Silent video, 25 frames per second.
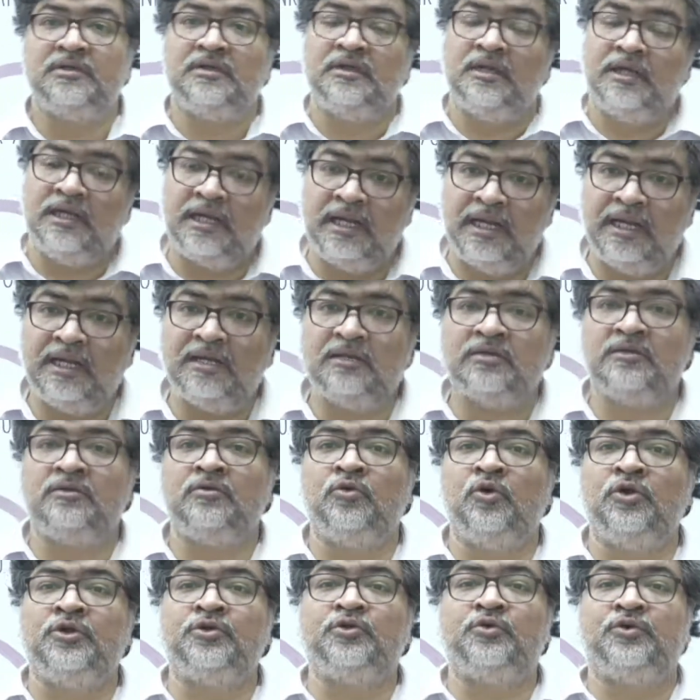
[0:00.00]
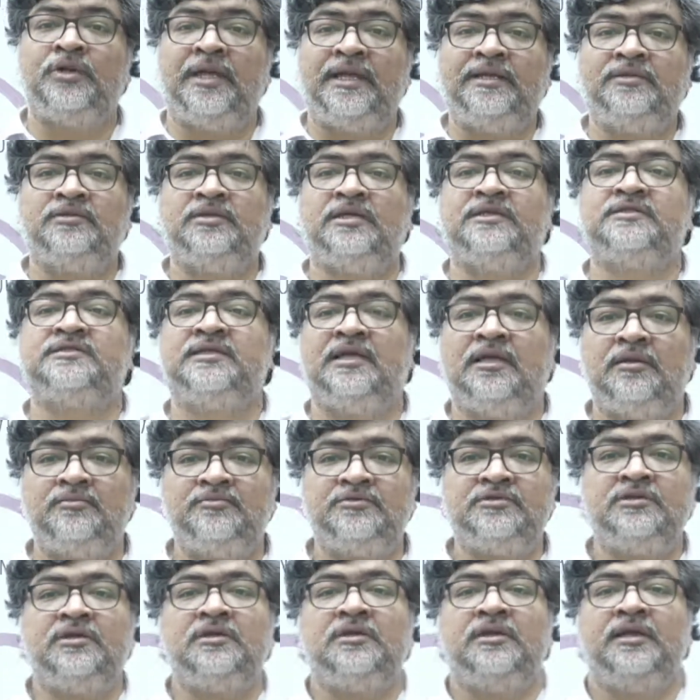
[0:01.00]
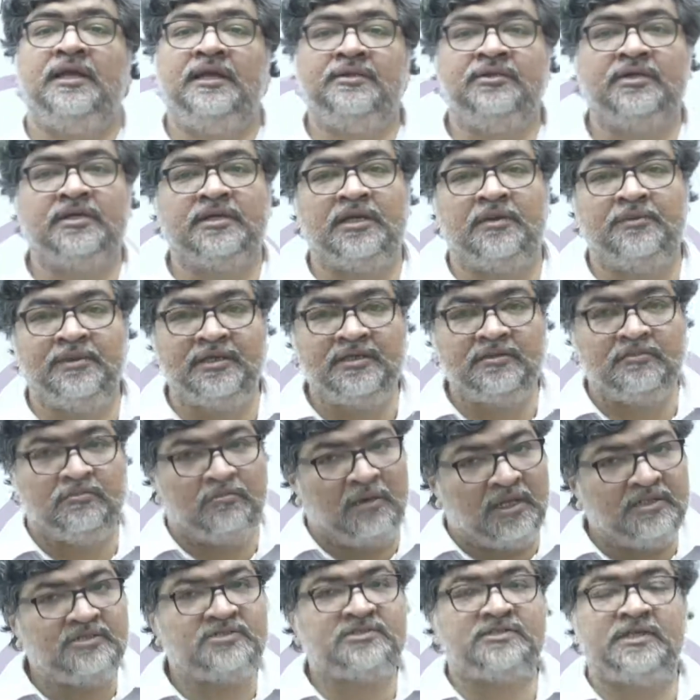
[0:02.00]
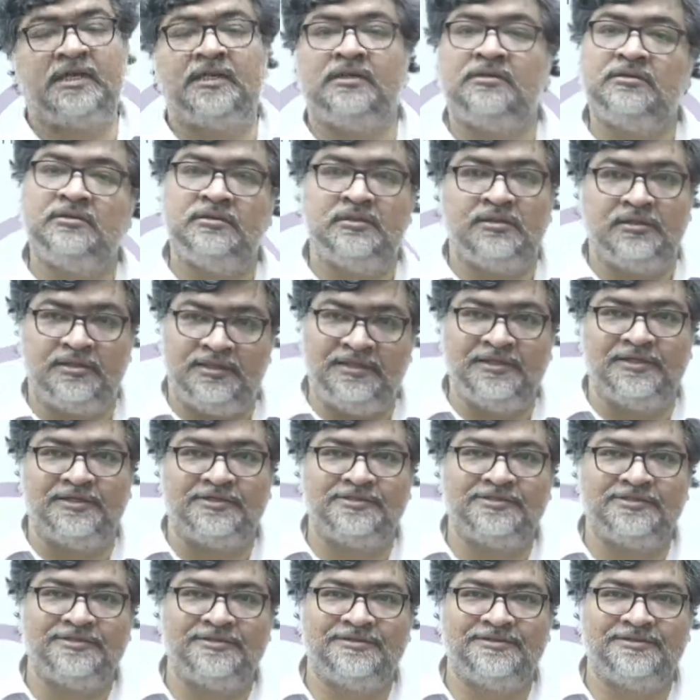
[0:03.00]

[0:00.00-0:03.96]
and going to write the exam in the coming months and years.